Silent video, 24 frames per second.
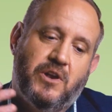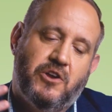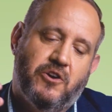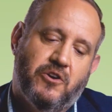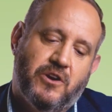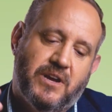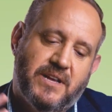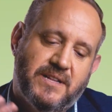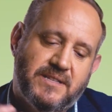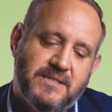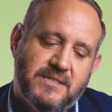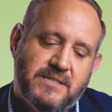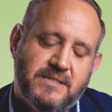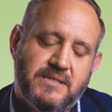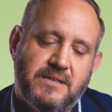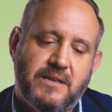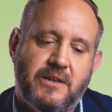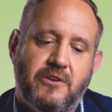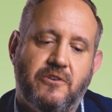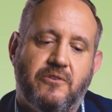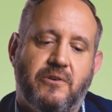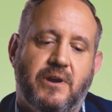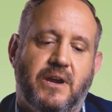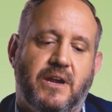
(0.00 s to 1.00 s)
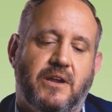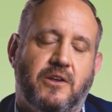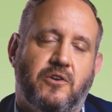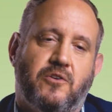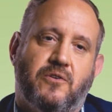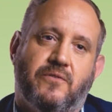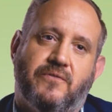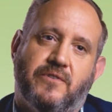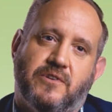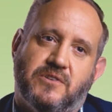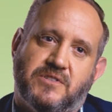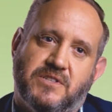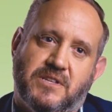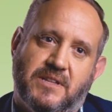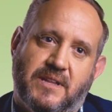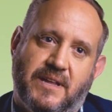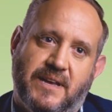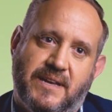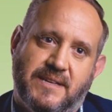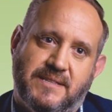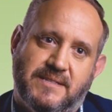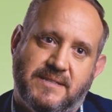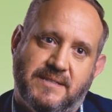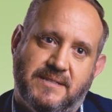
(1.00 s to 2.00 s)
When you're considering universal
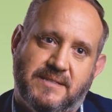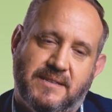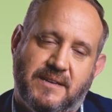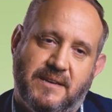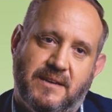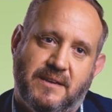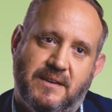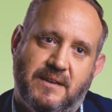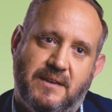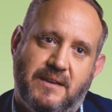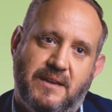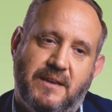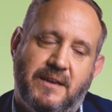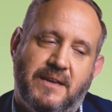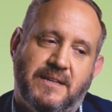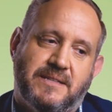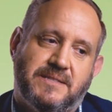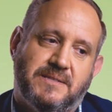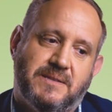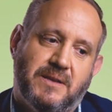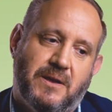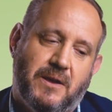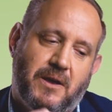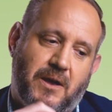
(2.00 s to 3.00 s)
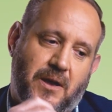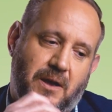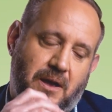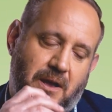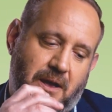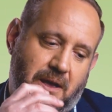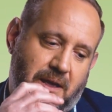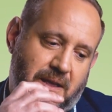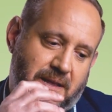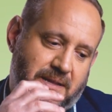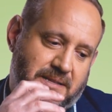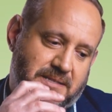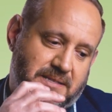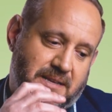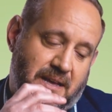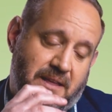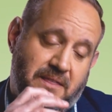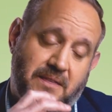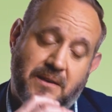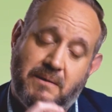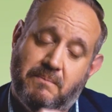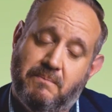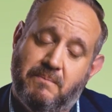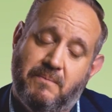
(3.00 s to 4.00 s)
licensing, it's I
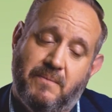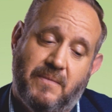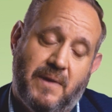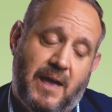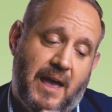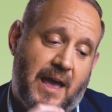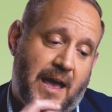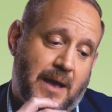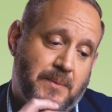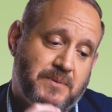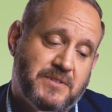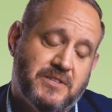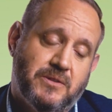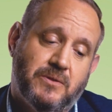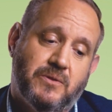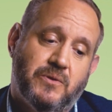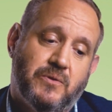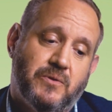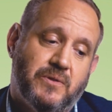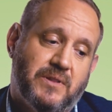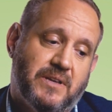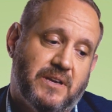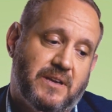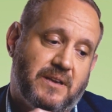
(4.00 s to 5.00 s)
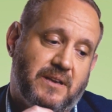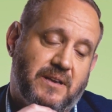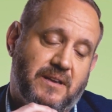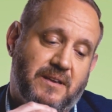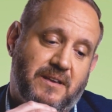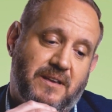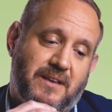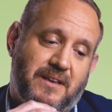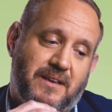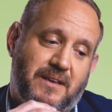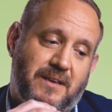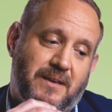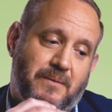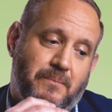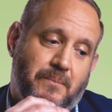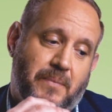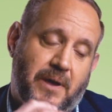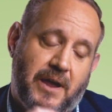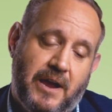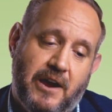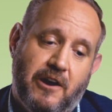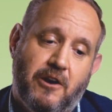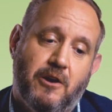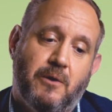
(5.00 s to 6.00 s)
think, absolutely
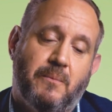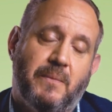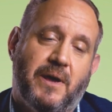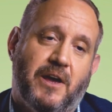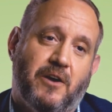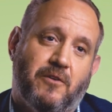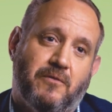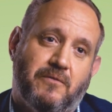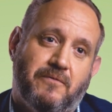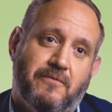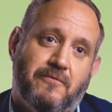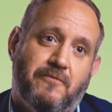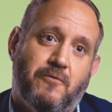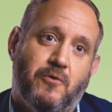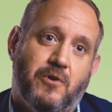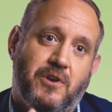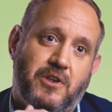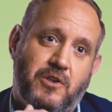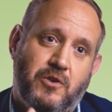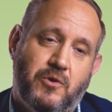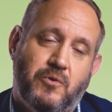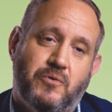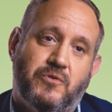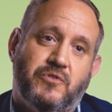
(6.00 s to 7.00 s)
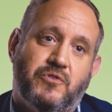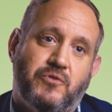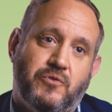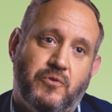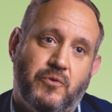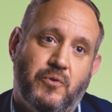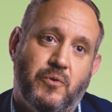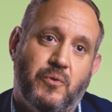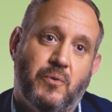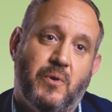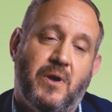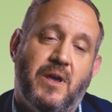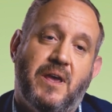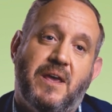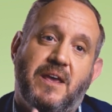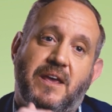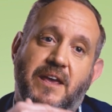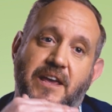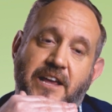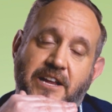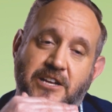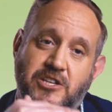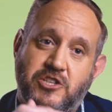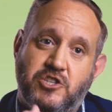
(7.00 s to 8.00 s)
paramount for you to
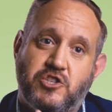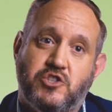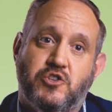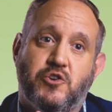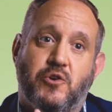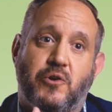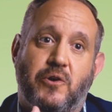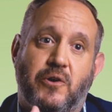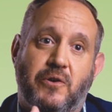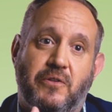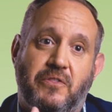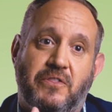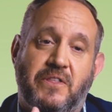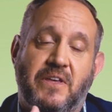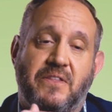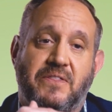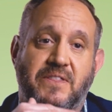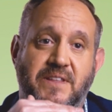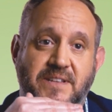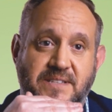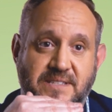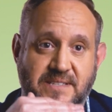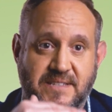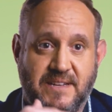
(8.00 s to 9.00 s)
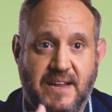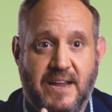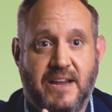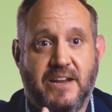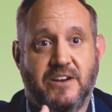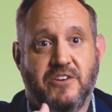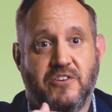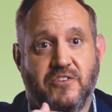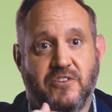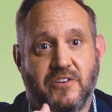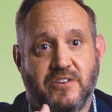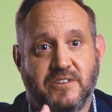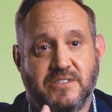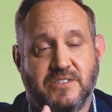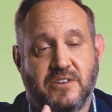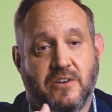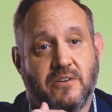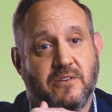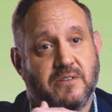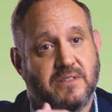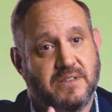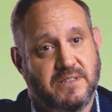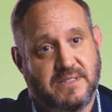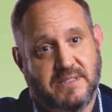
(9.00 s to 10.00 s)
ensure that the standards
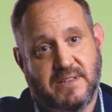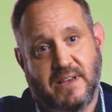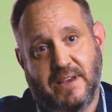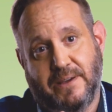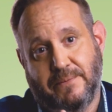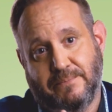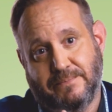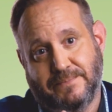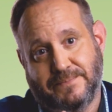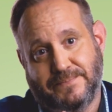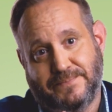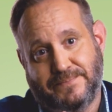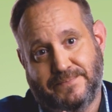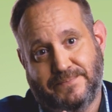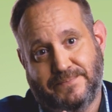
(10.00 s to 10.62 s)
are the same.